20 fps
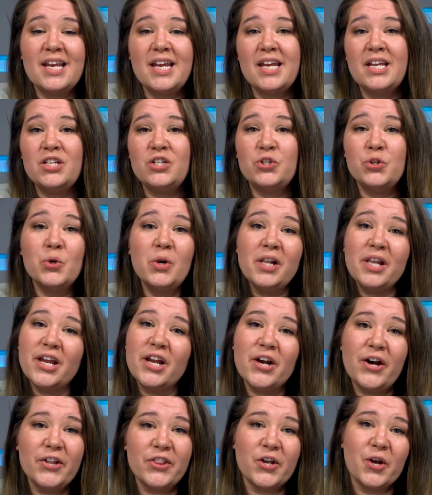and
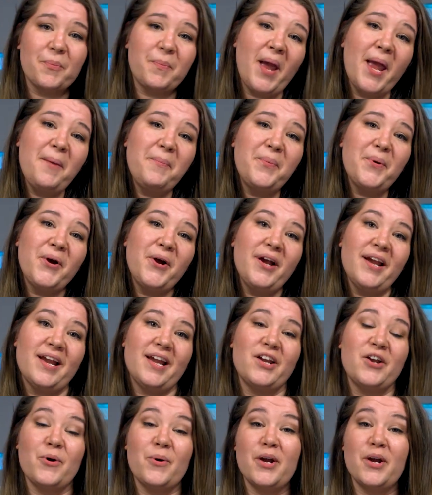doodling on their paper and